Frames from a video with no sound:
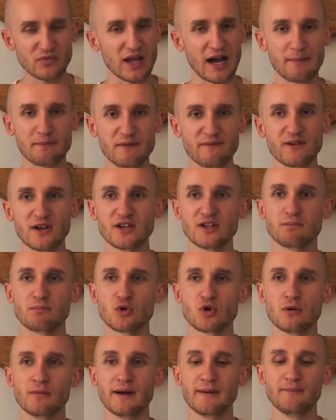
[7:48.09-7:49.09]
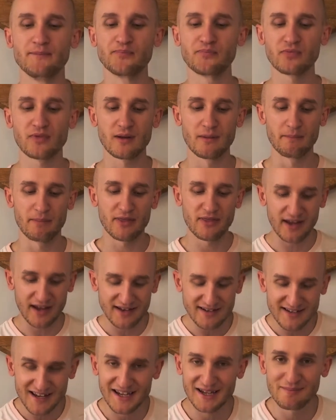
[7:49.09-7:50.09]
I preferred the bourbon. But
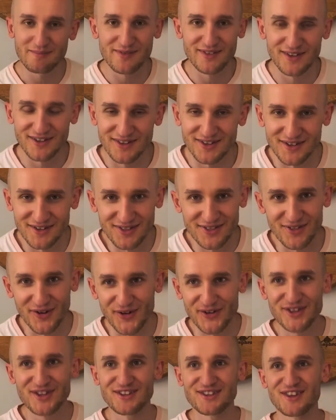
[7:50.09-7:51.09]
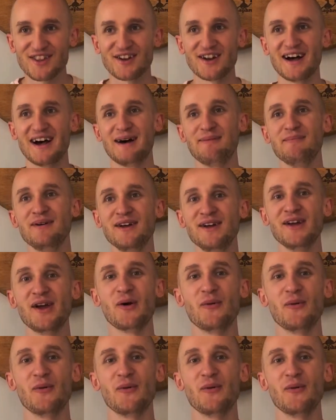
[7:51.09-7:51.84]
then came the, the third dram,